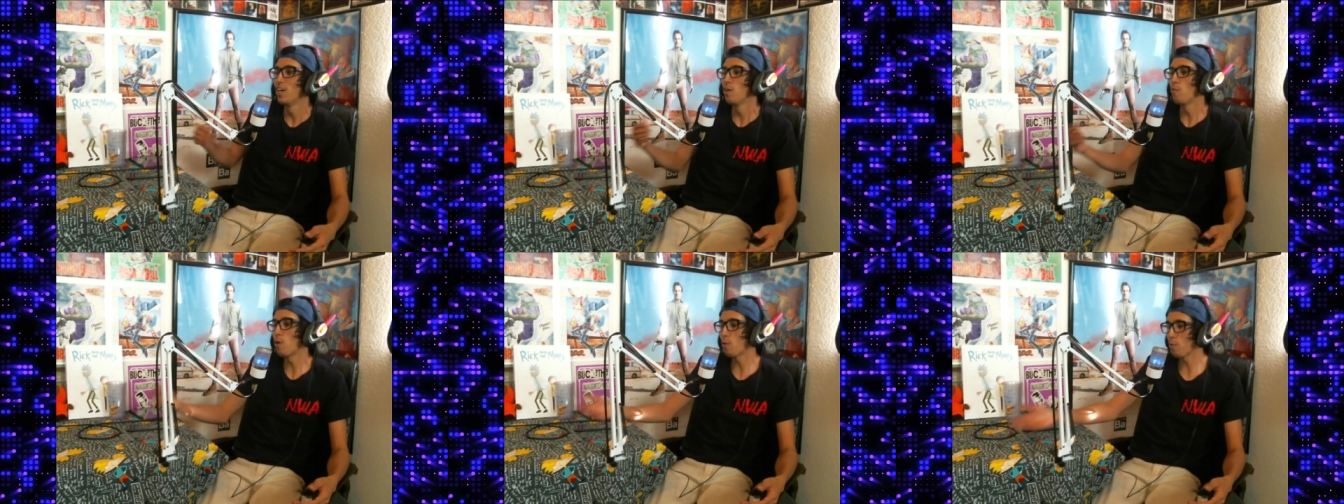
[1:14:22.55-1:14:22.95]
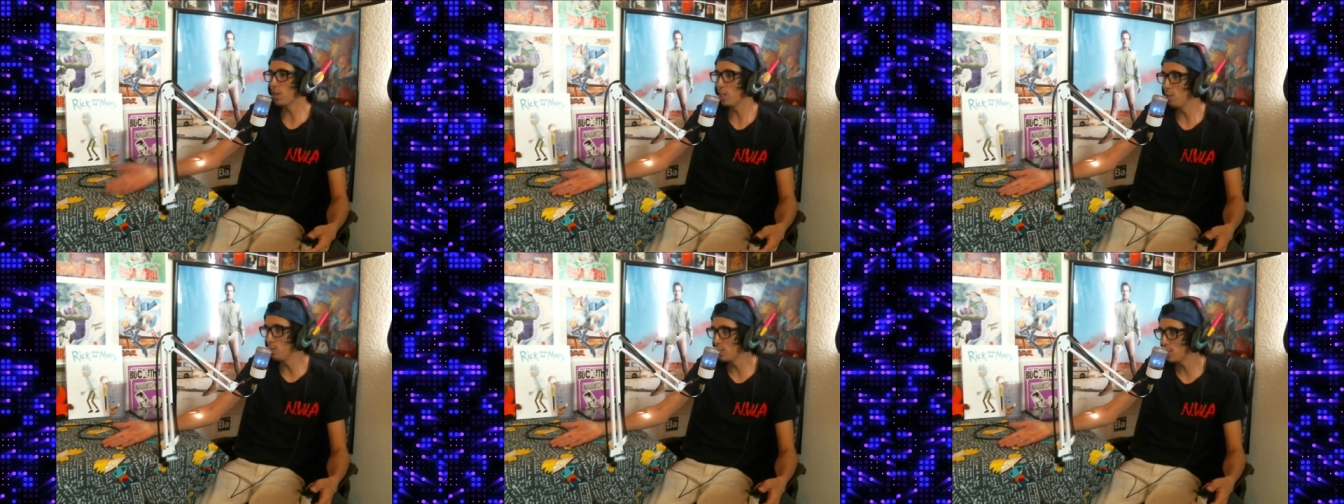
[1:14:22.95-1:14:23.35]
Where we
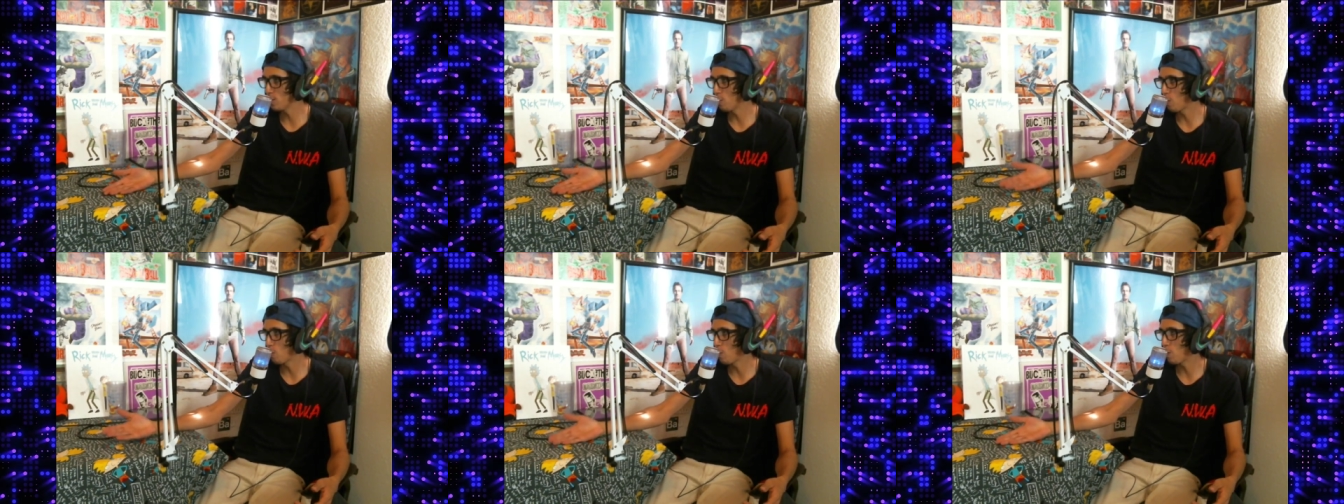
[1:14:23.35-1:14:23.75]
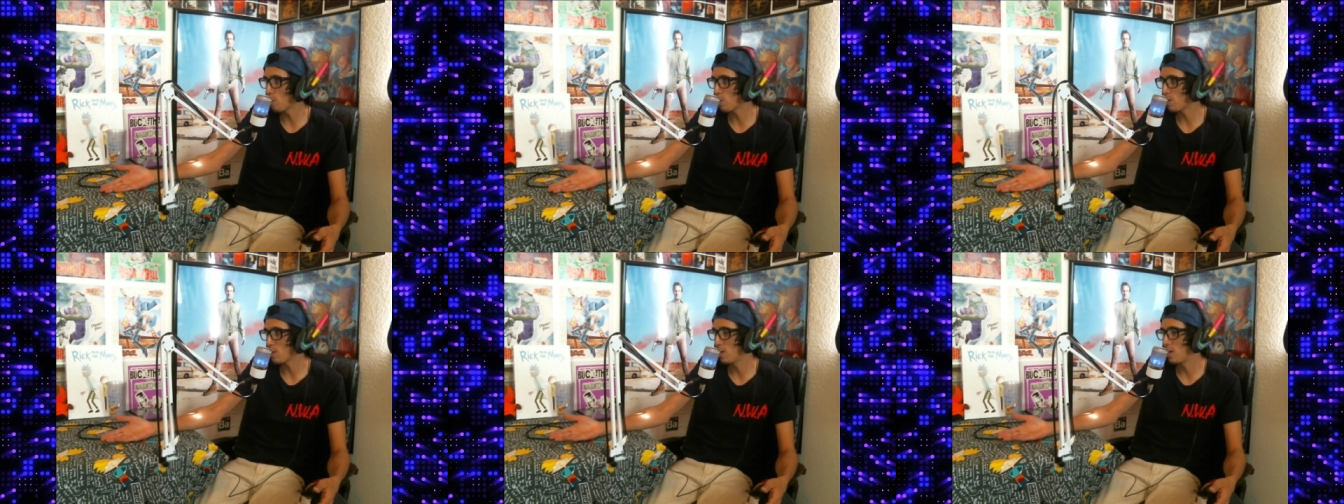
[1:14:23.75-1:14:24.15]
used to when we
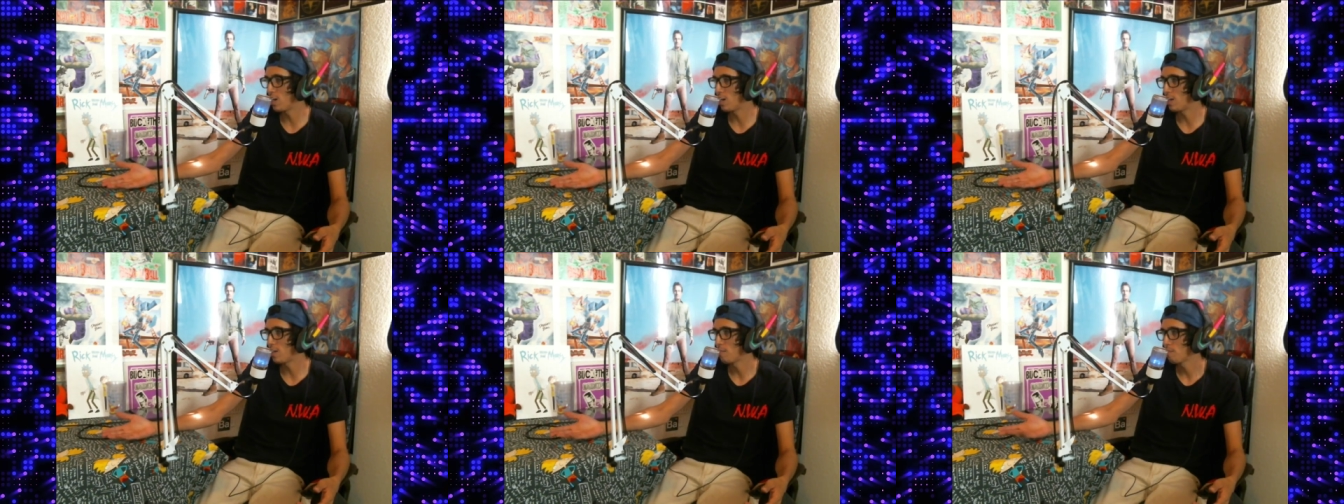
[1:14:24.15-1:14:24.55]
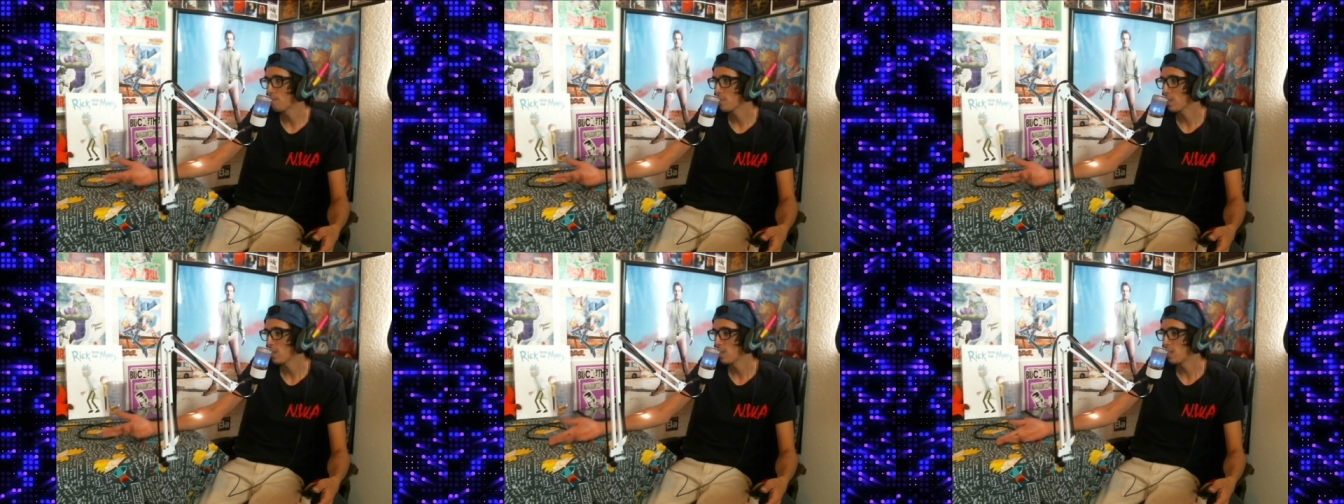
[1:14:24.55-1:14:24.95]
were
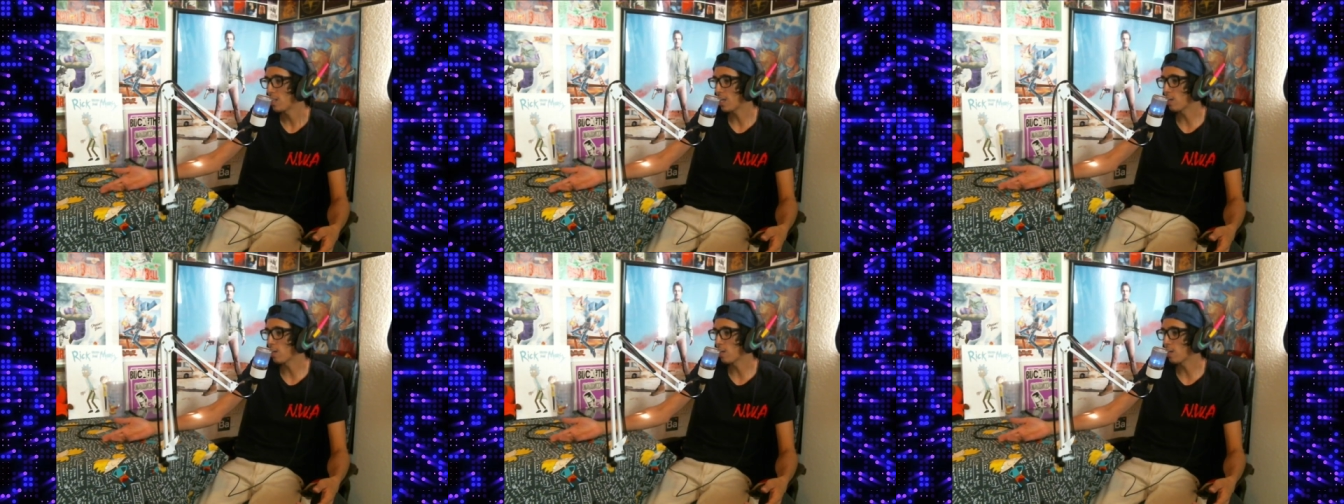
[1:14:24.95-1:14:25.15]
like